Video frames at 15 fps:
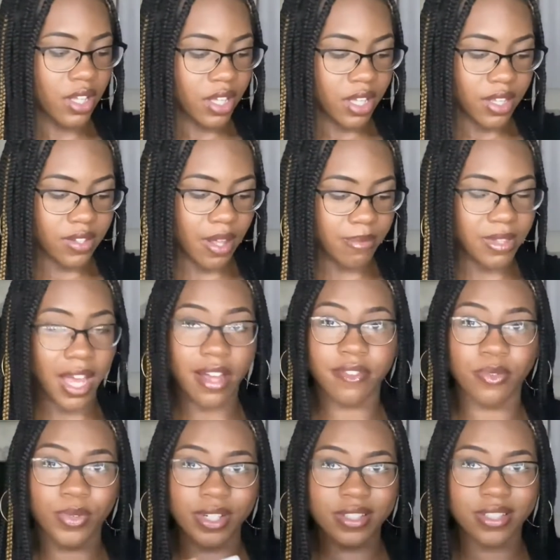Something
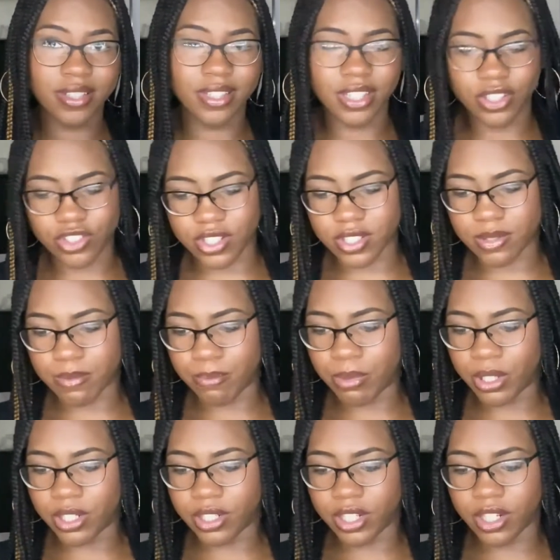I've recently just
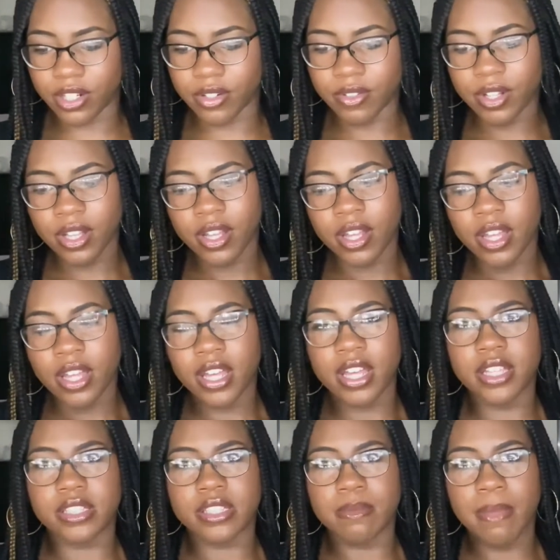put in here
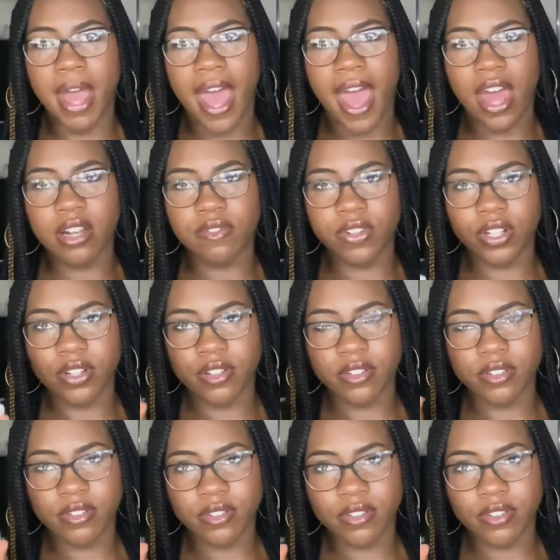is some Advil
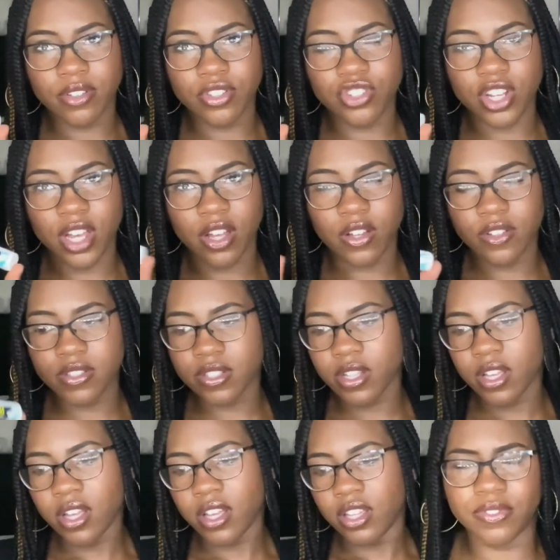gels,
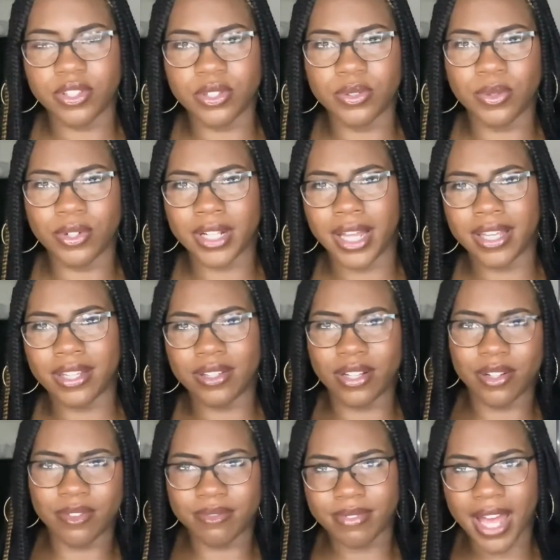flu or like, you
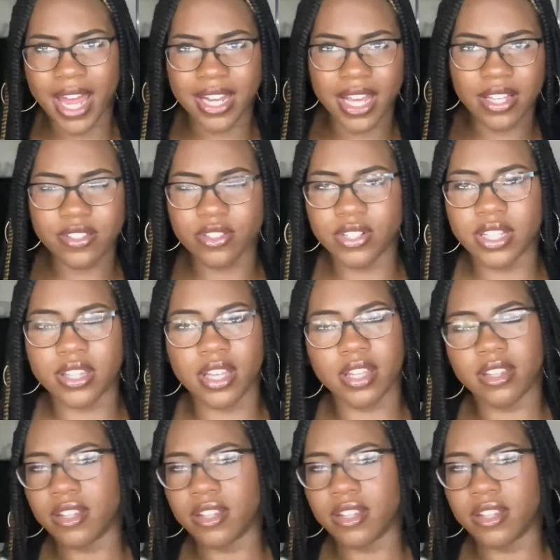know, headaches or anything.